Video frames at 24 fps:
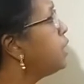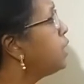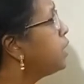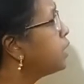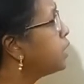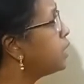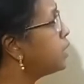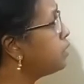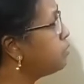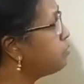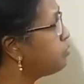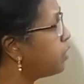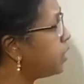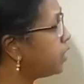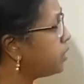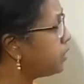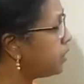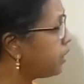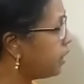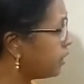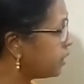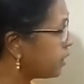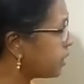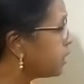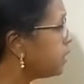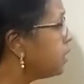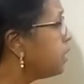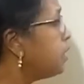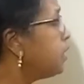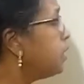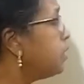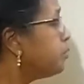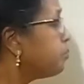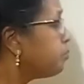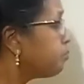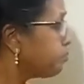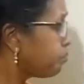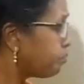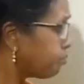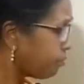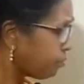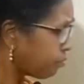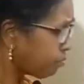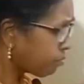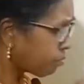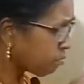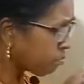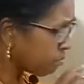in various
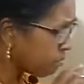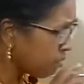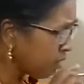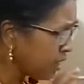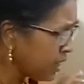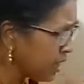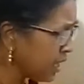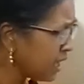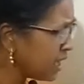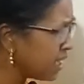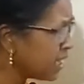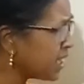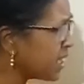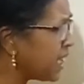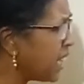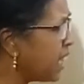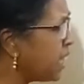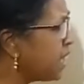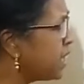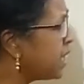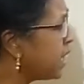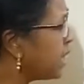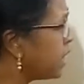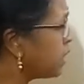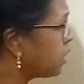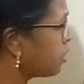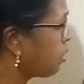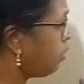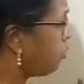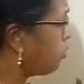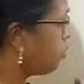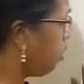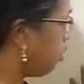stages of